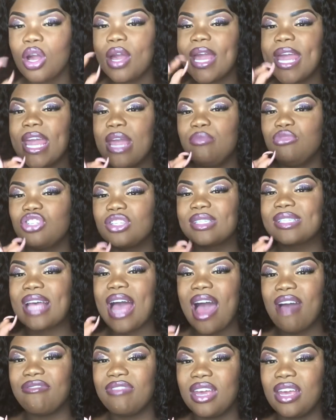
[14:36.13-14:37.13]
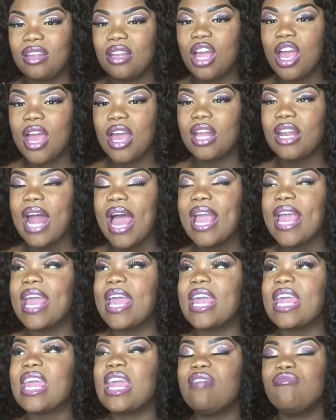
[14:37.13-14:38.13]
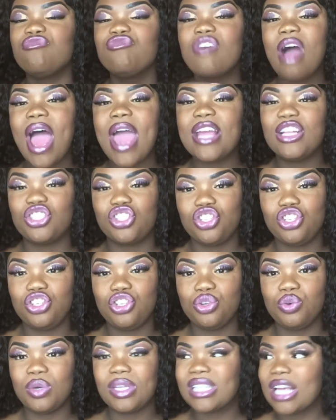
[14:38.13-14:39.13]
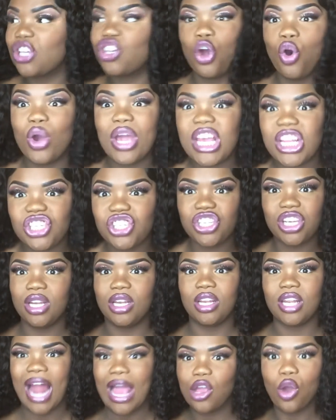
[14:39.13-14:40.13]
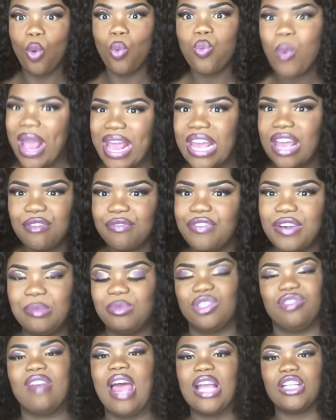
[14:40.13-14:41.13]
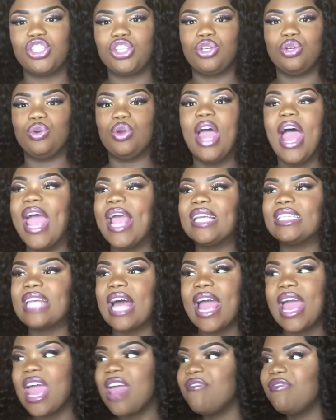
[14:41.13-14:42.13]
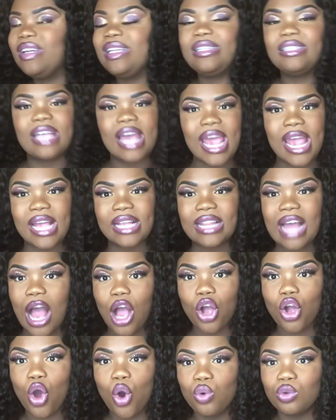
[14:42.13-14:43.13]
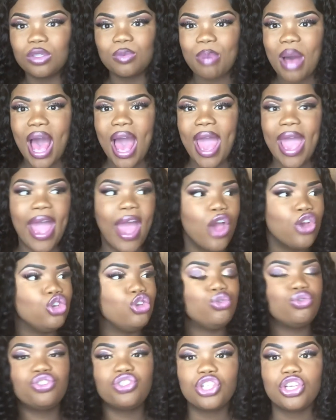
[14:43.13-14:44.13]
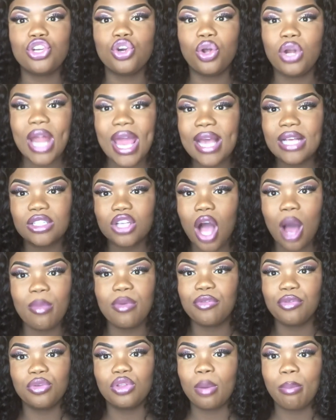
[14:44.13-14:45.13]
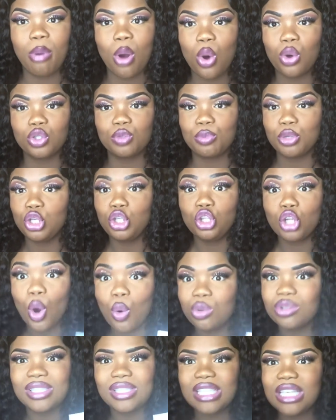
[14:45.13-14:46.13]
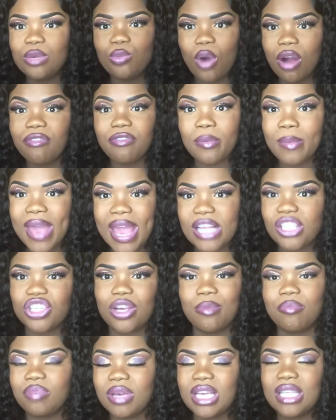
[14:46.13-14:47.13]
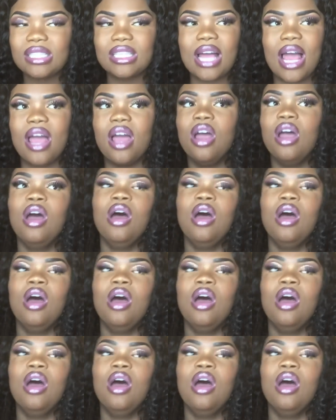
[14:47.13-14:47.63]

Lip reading: Him just having, like, him writing to you, it's like you're itching, like you're waiting for him to write to you. It's like every day that goes by, you see your letters coming through the post, but you don't see one from HMP. It's like,